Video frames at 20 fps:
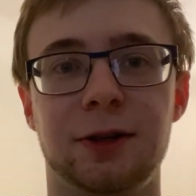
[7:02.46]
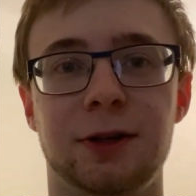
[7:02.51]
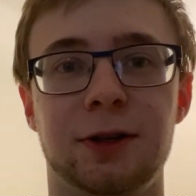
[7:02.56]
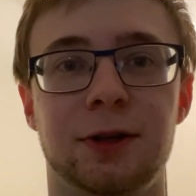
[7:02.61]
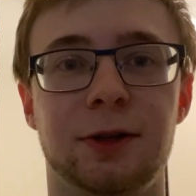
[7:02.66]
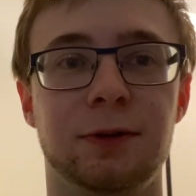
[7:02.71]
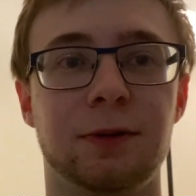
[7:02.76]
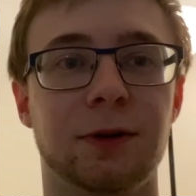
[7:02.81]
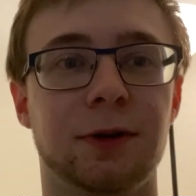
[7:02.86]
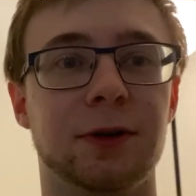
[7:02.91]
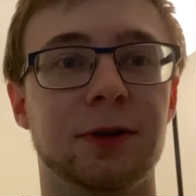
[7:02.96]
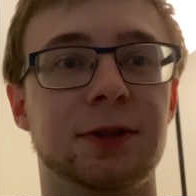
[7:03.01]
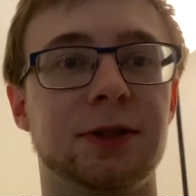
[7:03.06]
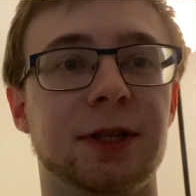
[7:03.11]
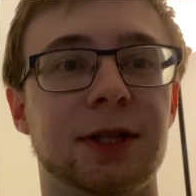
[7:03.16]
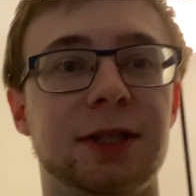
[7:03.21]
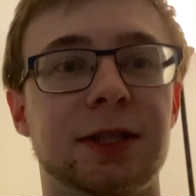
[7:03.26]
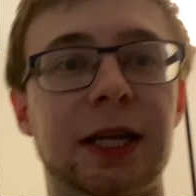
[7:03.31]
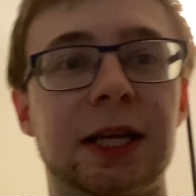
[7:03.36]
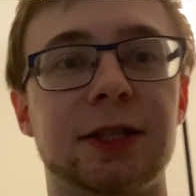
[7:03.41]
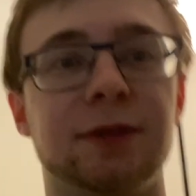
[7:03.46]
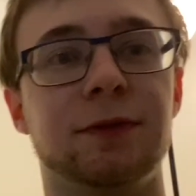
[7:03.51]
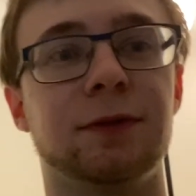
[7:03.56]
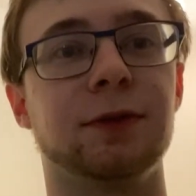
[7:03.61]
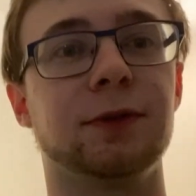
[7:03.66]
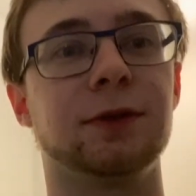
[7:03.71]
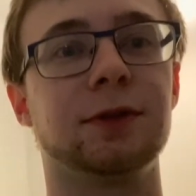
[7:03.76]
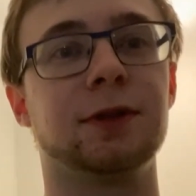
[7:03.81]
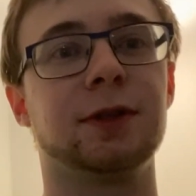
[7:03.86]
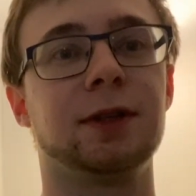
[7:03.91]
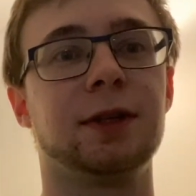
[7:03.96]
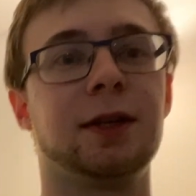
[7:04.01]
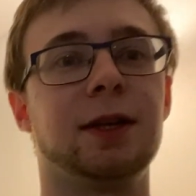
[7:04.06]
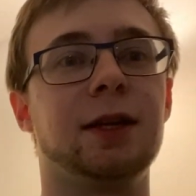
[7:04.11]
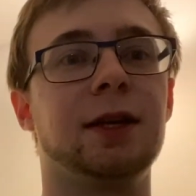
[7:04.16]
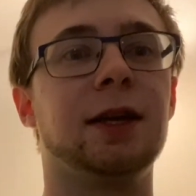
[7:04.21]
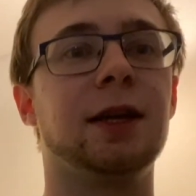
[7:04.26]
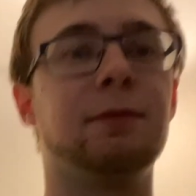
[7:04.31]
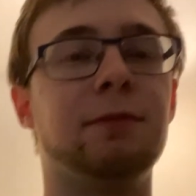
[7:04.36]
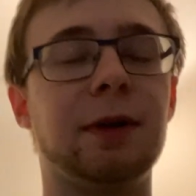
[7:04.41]
who are successful
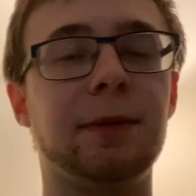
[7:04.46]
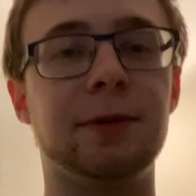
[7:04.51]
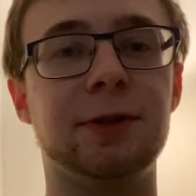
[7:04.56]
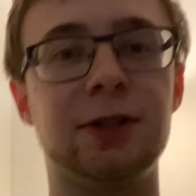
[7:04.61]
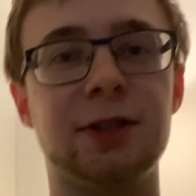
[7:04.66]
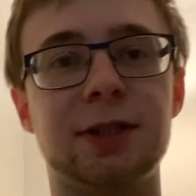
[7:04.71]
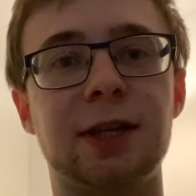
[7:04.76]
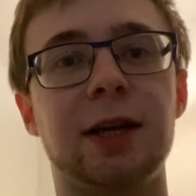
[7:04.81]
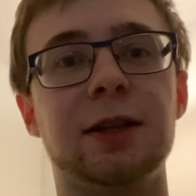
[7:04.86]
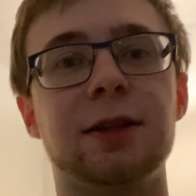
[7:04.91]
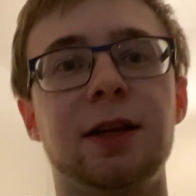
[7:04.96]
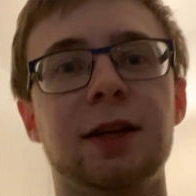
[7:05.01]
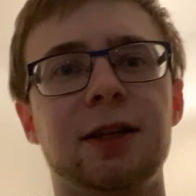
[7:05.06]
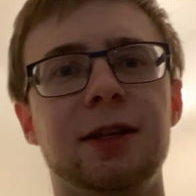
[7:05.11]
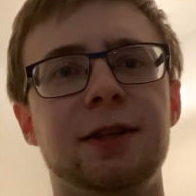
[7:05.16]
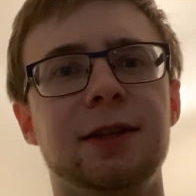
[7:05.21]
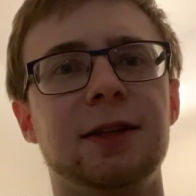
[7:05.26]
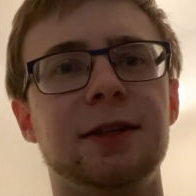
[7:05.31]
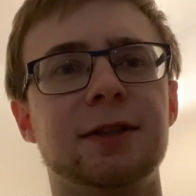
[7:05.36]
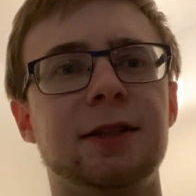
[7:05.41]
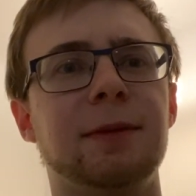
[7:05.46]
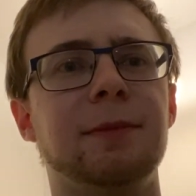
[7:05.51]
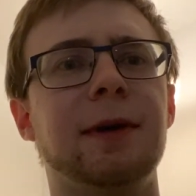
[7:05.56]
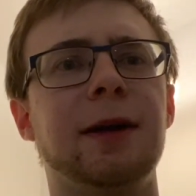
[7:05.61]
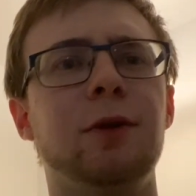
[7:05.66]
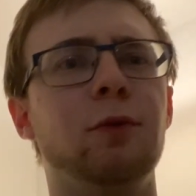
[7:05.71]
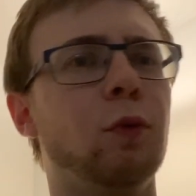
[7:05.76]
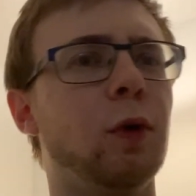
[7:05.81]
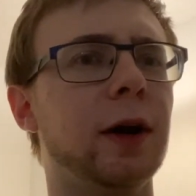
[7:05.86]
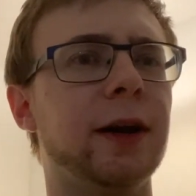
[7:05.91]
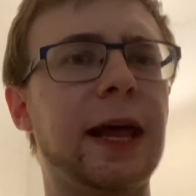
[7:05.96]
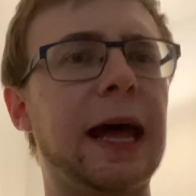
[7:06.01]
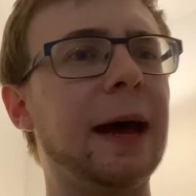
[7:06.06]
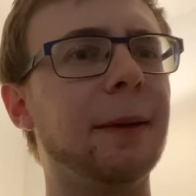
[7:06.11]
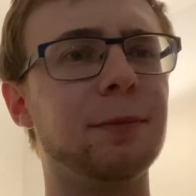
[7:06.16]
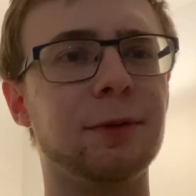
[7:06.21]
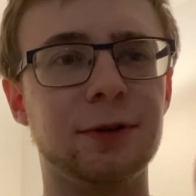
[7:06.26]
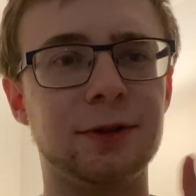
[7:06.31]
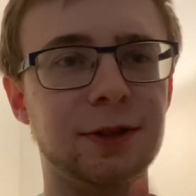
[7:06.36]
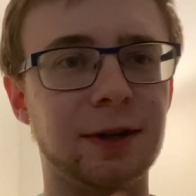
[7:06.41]
and maybe just got lucky because they made one
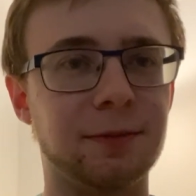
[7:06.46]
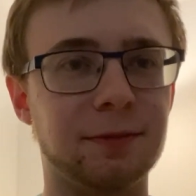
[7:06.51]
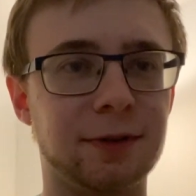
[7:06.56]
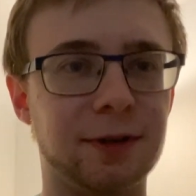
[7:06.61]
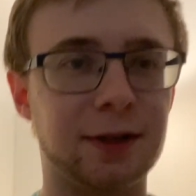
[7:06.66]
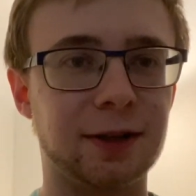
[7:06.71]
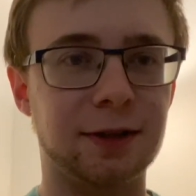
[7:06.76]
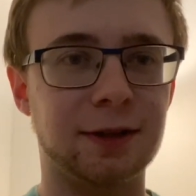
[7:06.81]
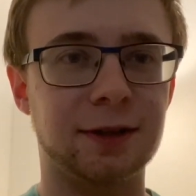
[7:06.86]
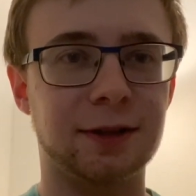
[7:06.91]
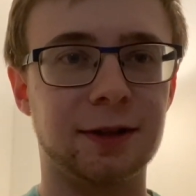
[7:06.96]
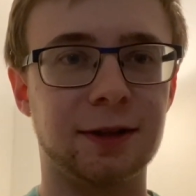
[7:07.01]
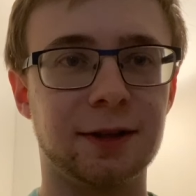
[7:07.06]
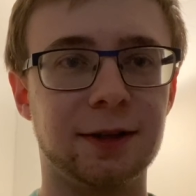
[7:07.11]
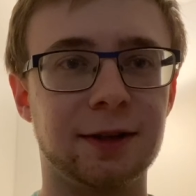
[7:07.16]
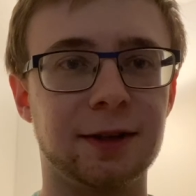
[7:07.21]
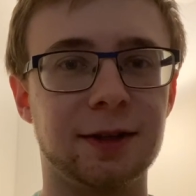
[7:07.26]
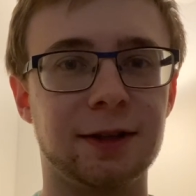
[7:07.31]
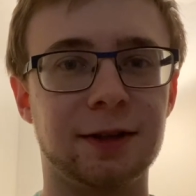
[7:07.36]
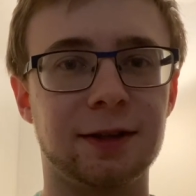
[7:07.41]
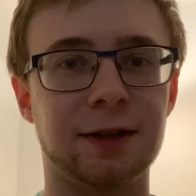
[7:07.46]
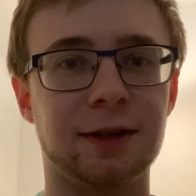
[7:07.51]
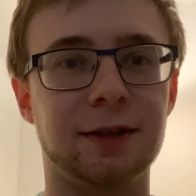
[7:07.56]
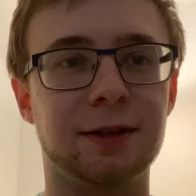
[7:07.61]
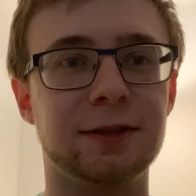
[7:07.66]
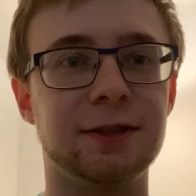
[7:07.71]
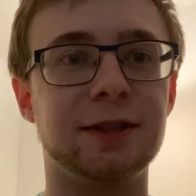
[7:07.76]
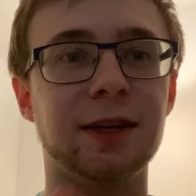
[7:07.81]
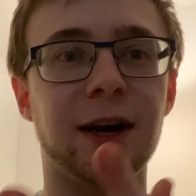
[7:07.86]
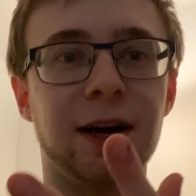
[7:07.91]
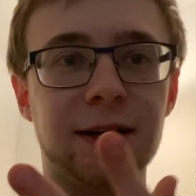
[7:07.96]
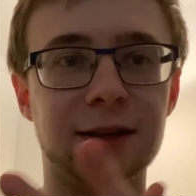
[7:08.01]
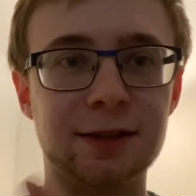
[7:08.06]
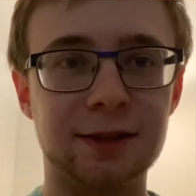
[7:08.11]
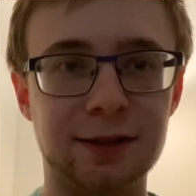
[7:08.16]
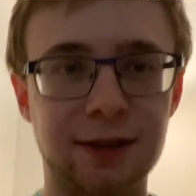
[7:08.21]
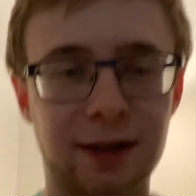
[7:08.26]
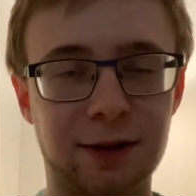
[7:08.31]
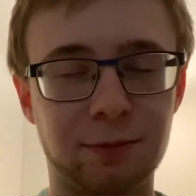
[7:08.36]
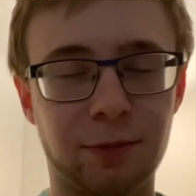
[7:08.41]
app or something, like
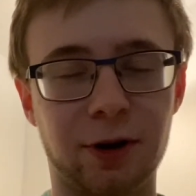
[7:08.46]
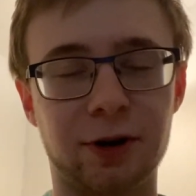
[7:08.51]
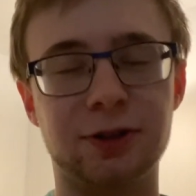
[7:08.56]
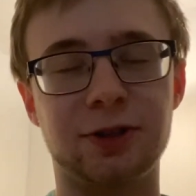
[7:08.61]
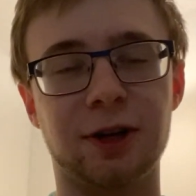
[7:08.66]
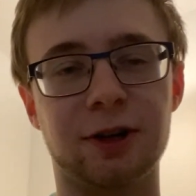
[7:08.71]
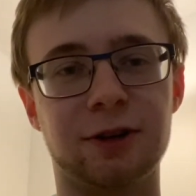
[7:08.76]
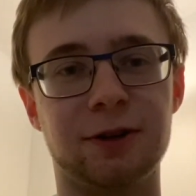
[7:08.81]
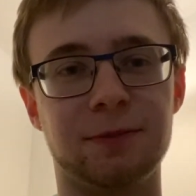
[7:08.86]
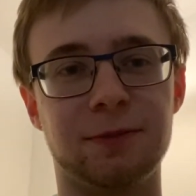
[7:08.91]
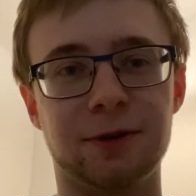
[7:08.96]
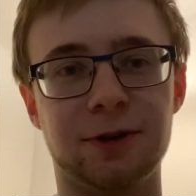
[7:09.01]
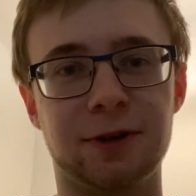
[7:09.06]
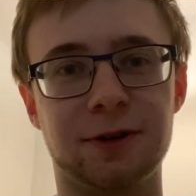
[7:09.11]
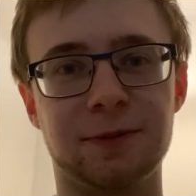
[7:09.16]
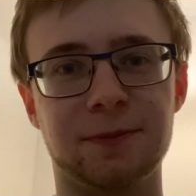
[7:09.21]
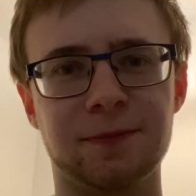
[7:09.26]
Zucks, like Mark Zuckerberg.